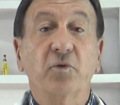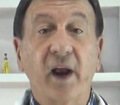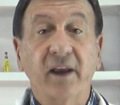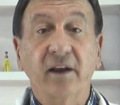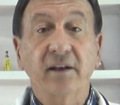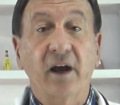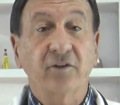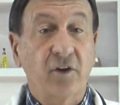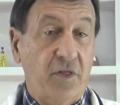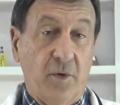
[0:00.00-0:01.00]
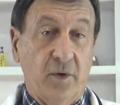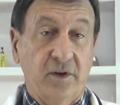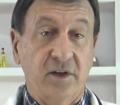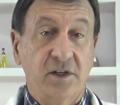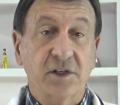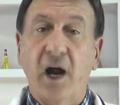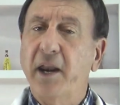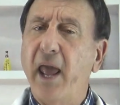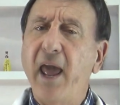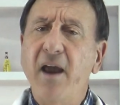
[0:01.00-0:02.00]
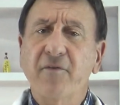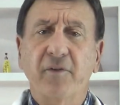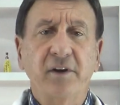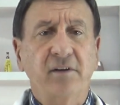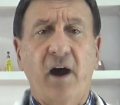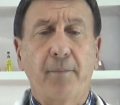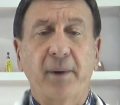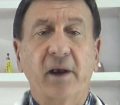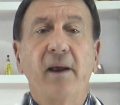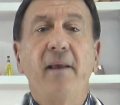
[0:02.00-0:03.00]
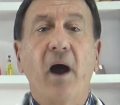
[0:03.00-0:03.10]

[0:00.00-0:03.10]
recognized authorities on every topic